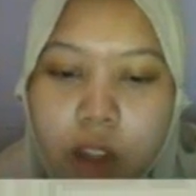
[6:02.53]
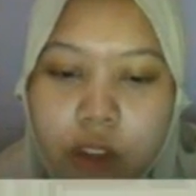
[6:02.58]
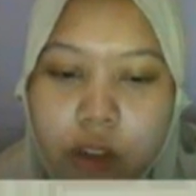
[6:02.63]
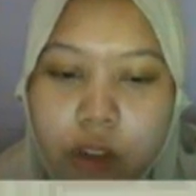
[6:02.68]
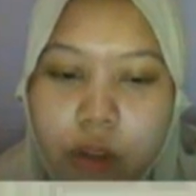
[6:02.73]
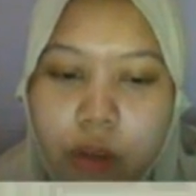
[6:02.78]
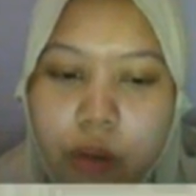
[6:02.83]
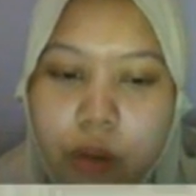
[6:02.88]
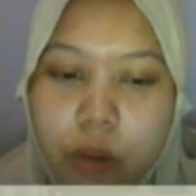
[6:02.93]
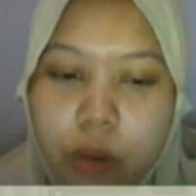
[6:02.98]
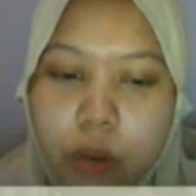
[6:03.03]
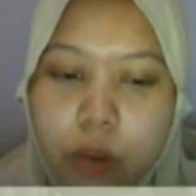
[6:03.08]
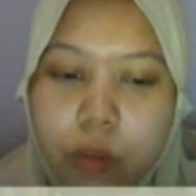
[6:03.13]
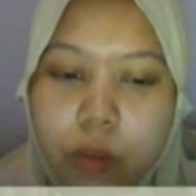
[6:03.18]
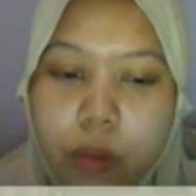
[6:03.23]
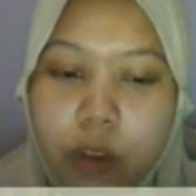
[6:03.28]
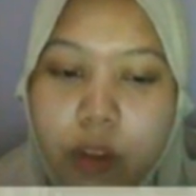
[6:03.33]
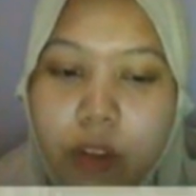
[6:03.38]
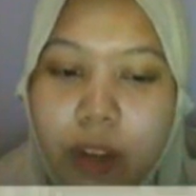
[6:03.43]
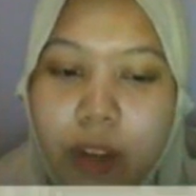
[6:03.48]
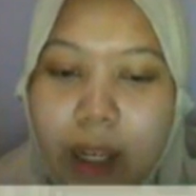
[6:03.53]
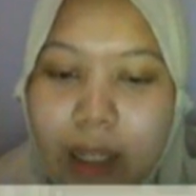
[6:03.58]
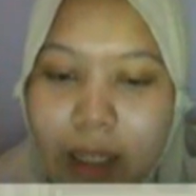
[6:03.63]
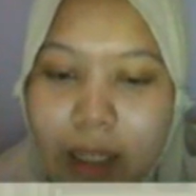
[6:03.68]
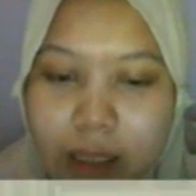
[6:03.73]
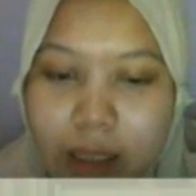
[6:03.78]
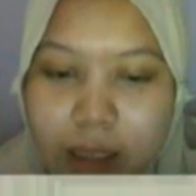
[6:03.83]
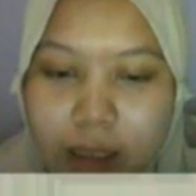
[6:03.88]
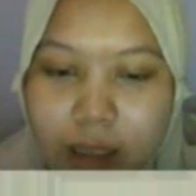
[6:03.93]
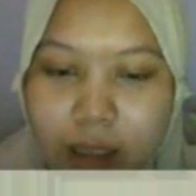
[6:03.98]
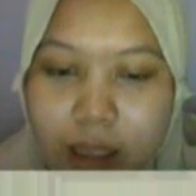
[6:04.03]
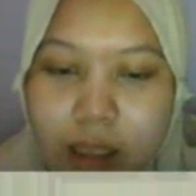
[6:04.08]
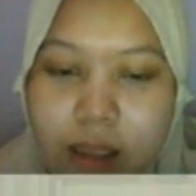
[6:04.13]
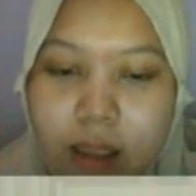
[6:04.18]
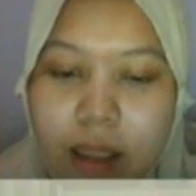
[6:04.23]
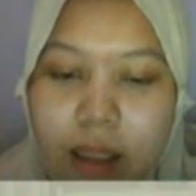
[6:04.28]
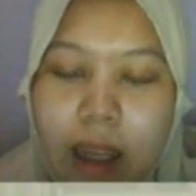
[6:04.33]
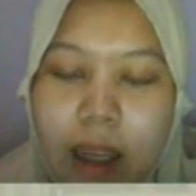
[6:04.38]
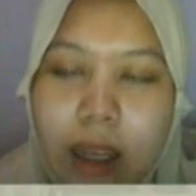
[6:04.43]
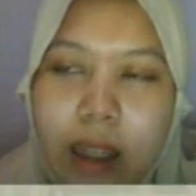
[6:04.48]
through move
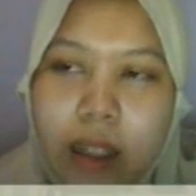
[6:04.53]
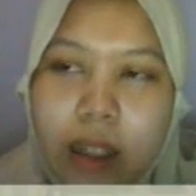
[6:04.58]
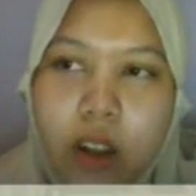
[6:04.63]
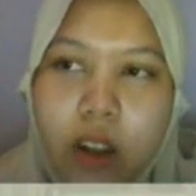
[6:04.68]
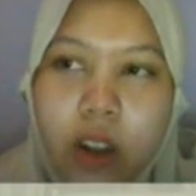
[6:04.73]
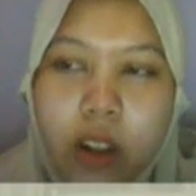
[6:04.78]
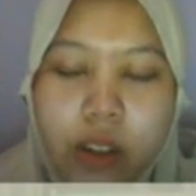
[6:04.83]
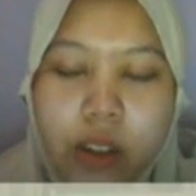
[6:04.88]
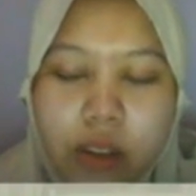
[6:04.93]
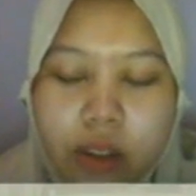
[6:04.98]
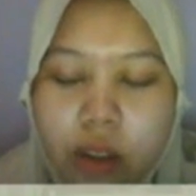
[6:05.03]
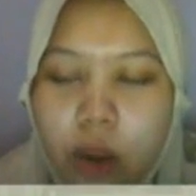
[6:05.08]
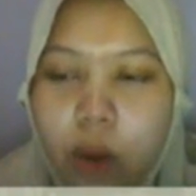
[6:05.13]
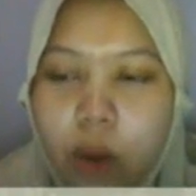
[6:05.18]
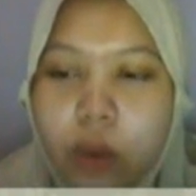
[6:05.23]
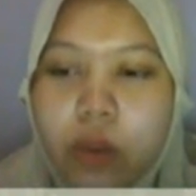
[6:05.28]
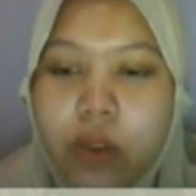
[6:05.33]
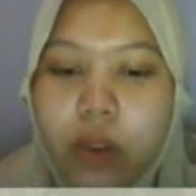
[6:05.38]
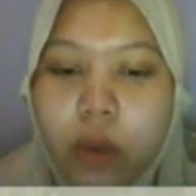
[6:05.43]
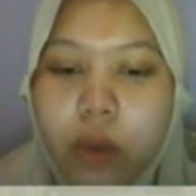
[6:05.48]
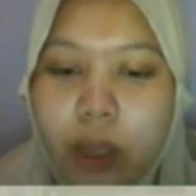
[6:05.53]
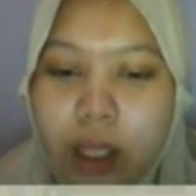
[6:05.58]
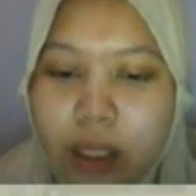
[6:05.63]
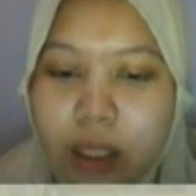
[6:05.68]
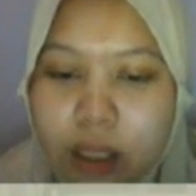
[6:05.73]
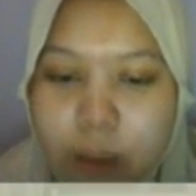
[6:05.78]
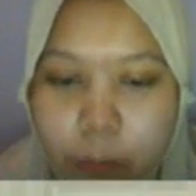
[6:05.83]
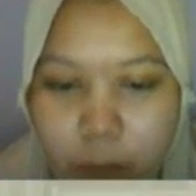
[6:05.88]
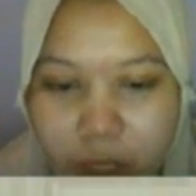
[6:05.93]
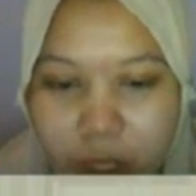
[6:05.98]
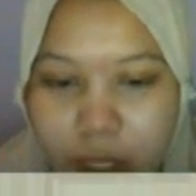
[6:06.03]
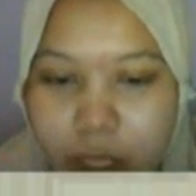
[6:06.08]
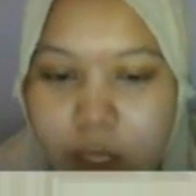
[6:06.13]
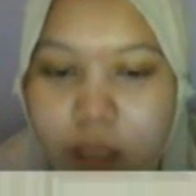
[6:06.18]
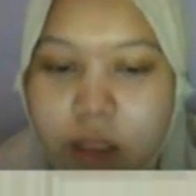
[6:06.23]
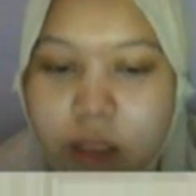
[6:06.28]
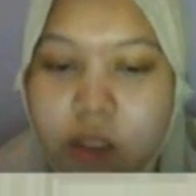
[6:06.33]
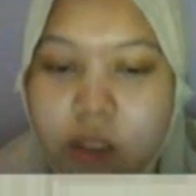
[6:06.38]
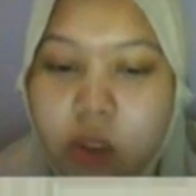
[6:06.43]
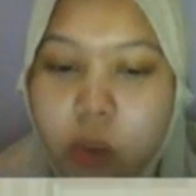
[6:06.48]
analysis, and also to
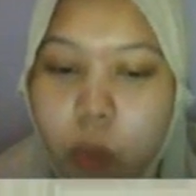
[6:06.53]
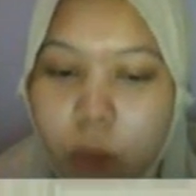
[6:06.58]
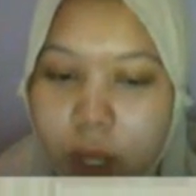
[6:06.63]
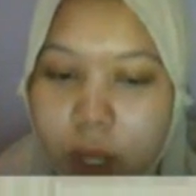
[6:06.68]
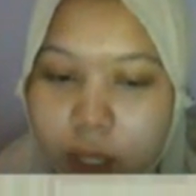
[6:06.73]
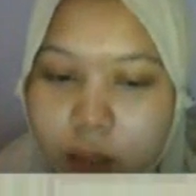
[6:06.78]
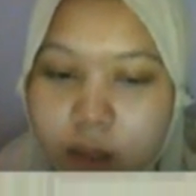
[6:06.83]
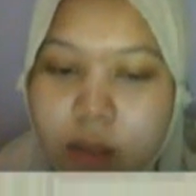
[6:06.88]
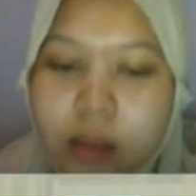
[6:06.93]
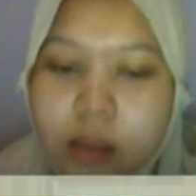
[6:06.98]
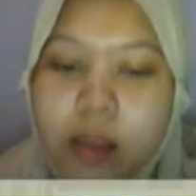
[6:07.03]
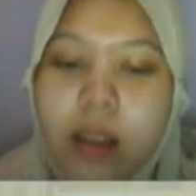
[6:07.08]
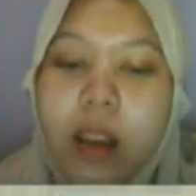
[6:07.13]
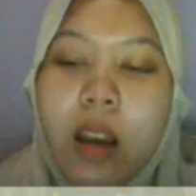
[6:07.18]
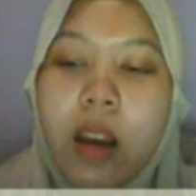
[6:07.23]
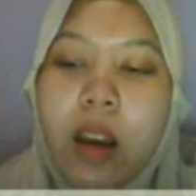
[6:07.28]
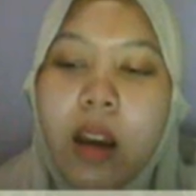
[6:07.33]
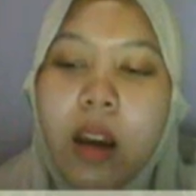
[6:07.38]
explain Swale's